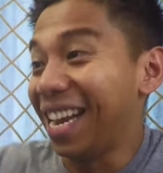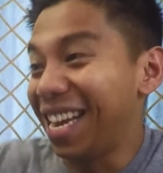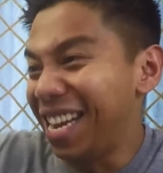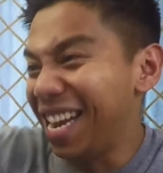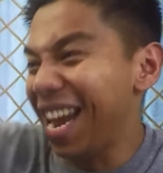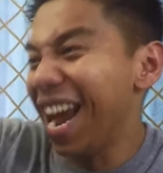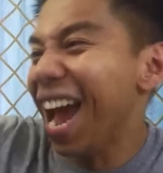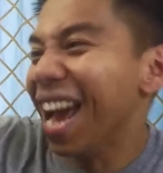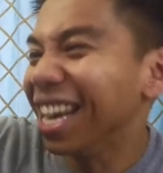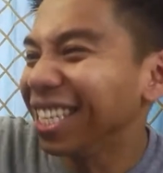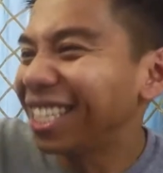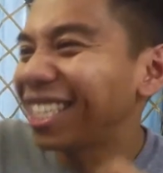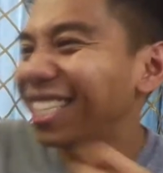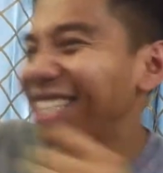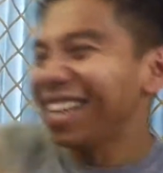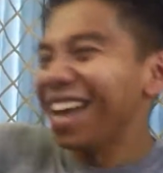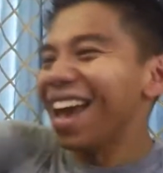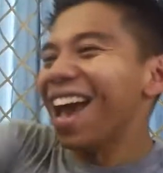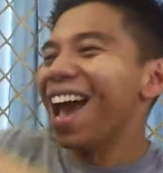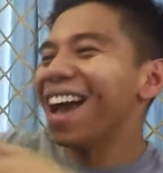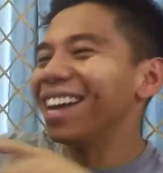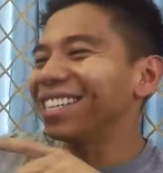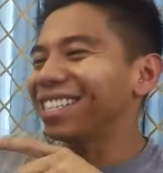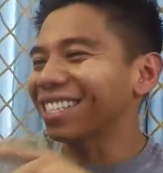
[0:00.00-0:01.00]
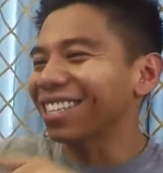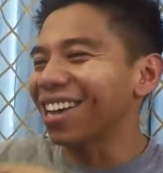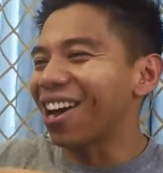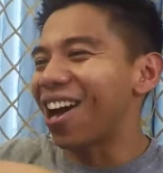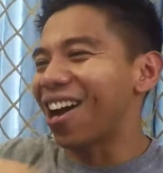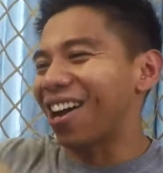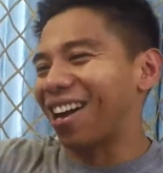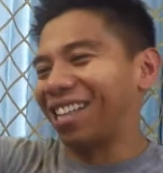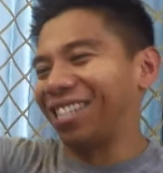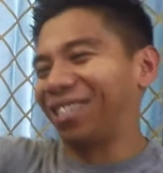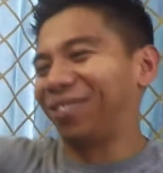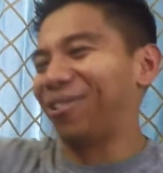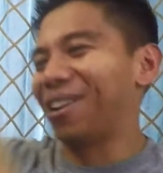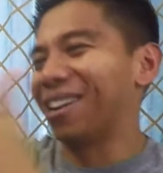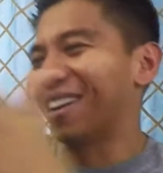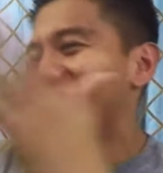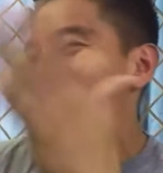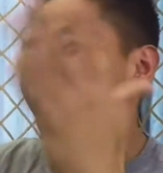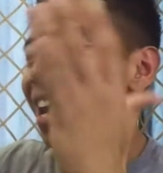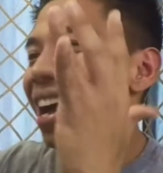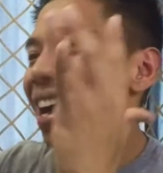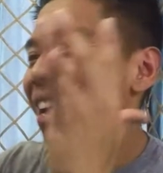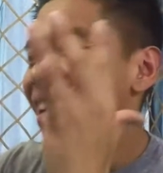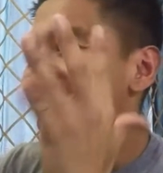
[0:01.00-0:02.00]
Yes! Oh, that's funny!
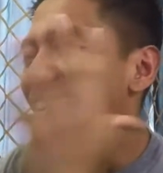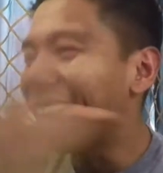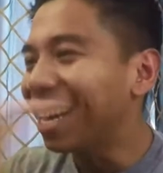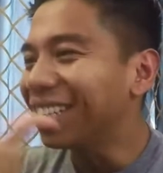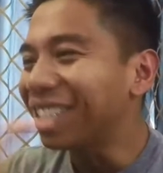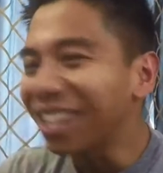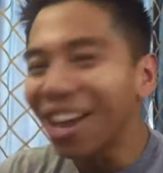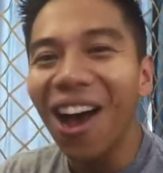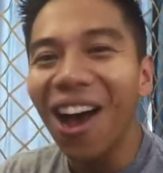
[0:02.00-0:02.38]
That is